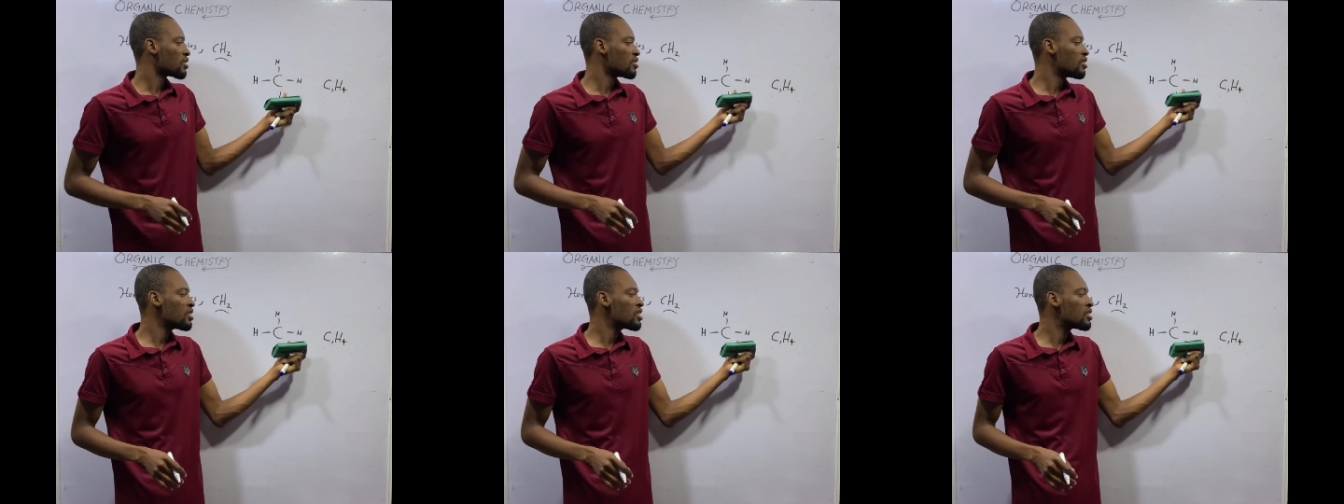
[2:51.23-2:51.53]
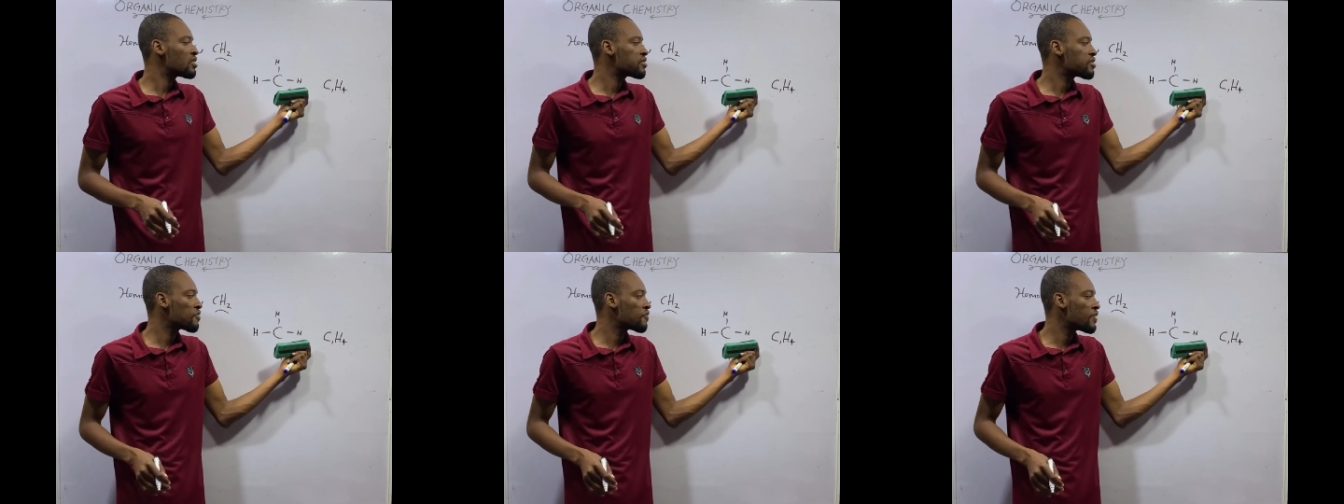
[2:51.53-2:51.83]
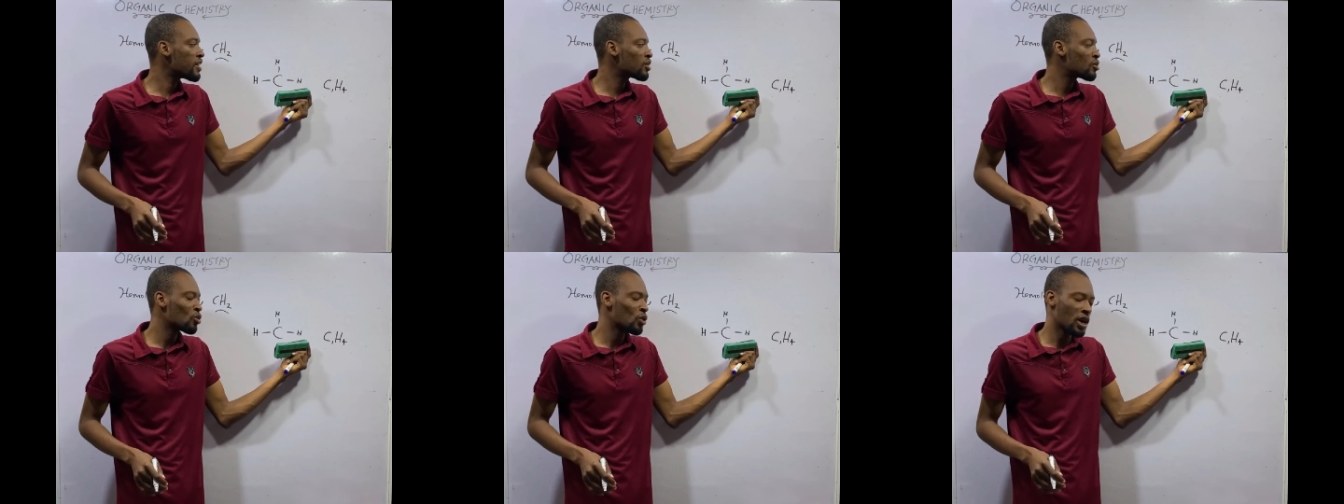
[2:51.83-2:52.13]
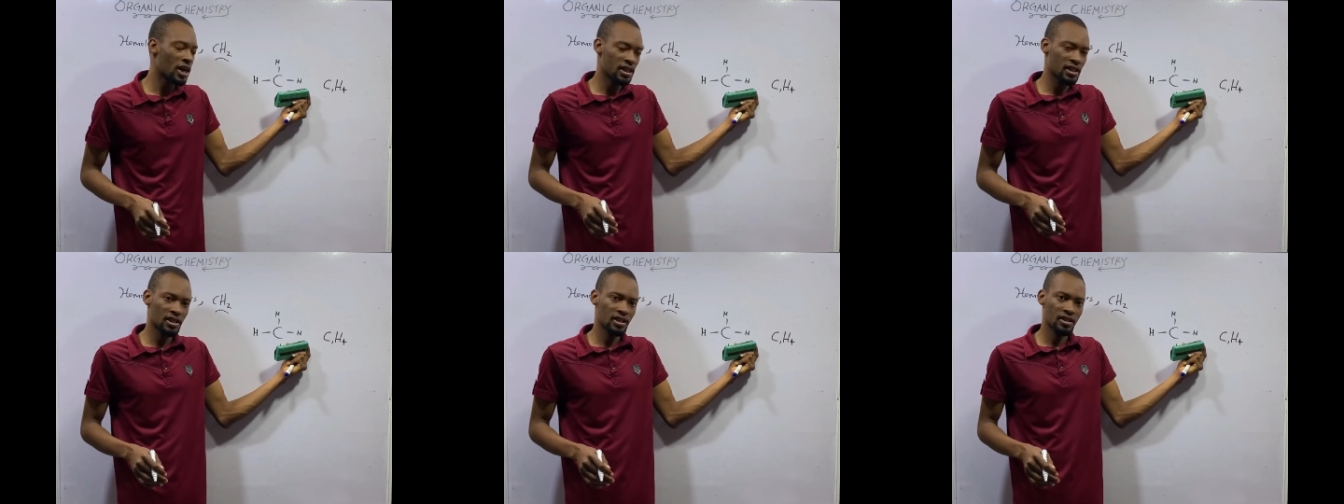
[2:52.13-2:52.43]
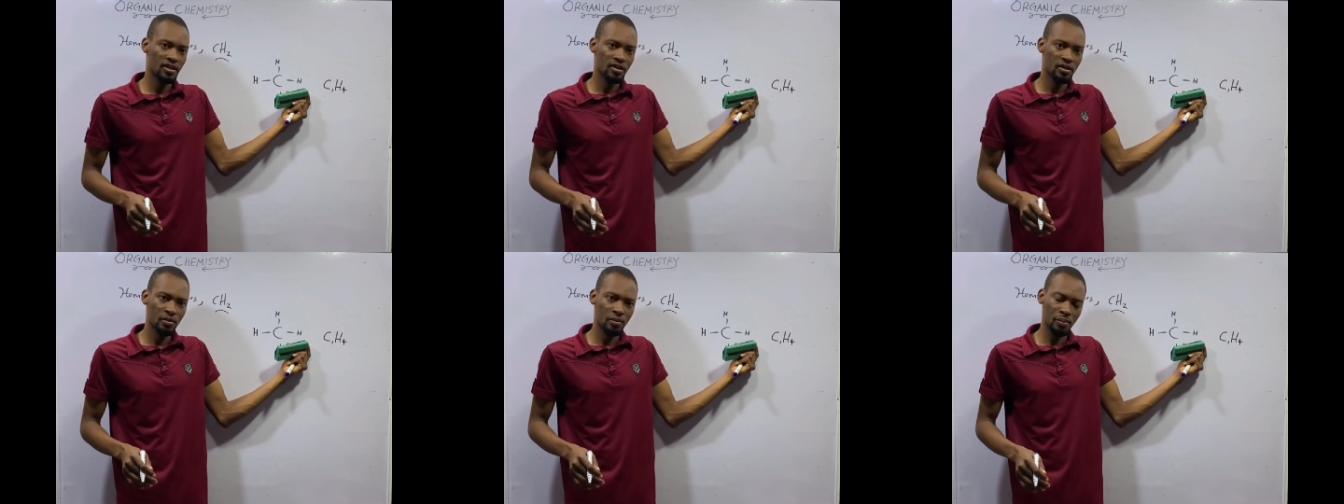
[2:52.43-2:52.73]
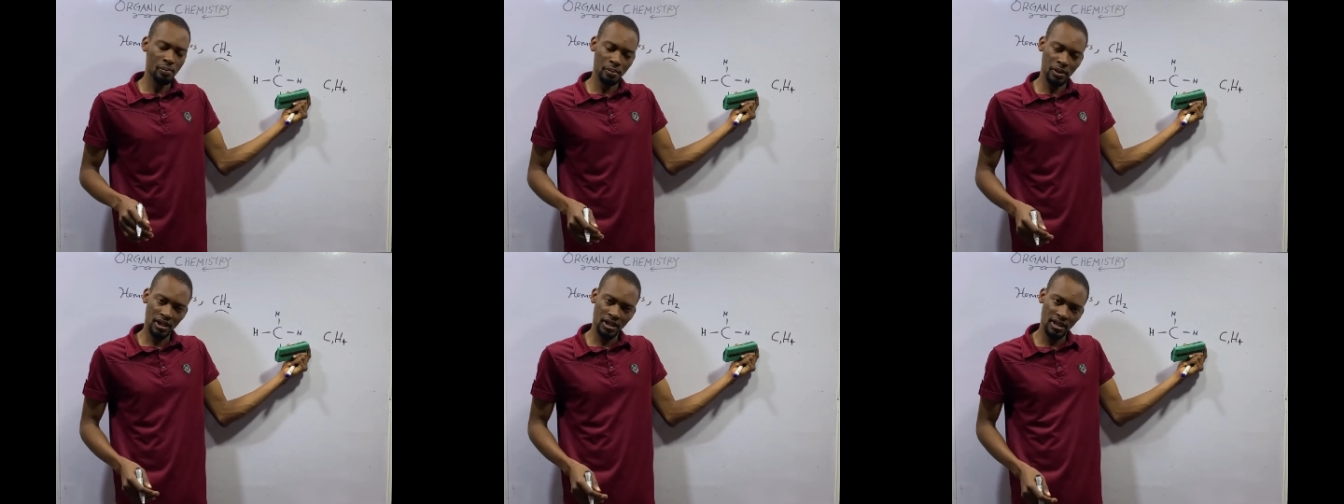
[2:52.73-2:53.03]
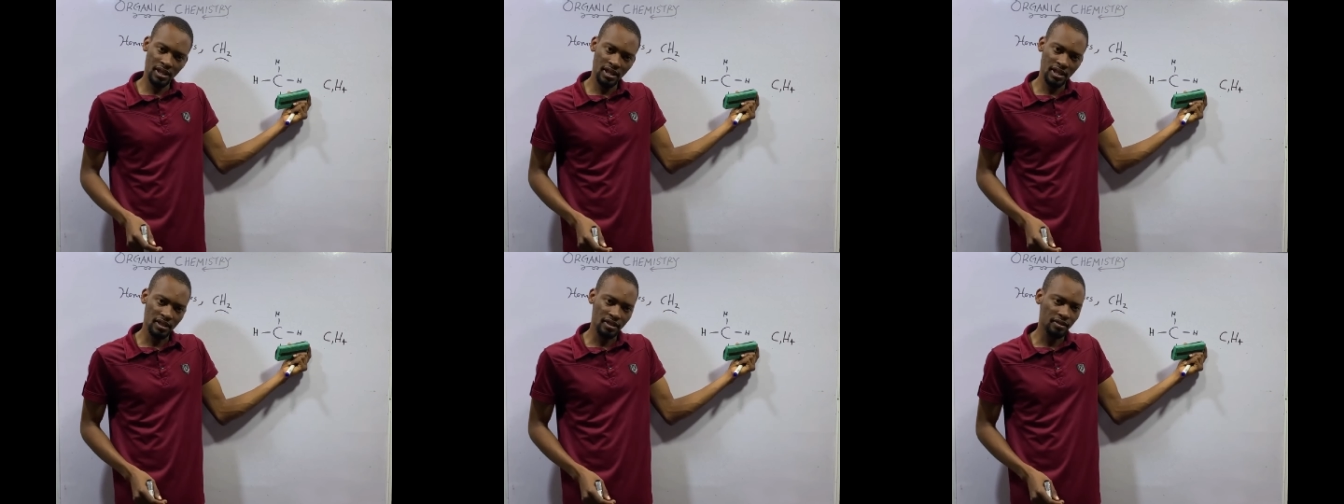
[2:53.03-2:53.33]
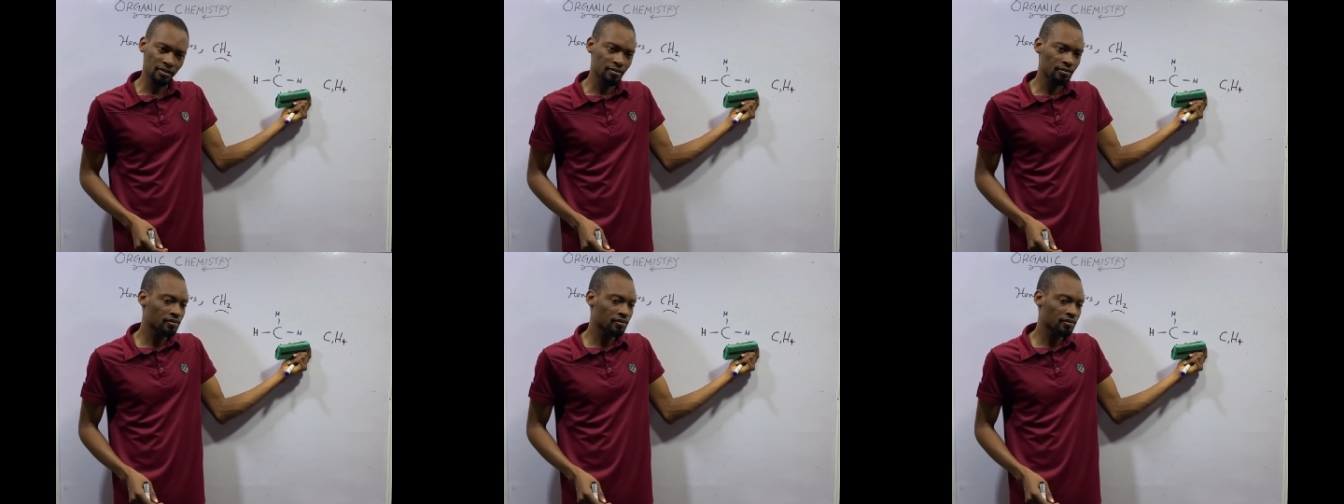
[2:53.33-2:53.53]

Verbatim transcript: This is referred to as methane.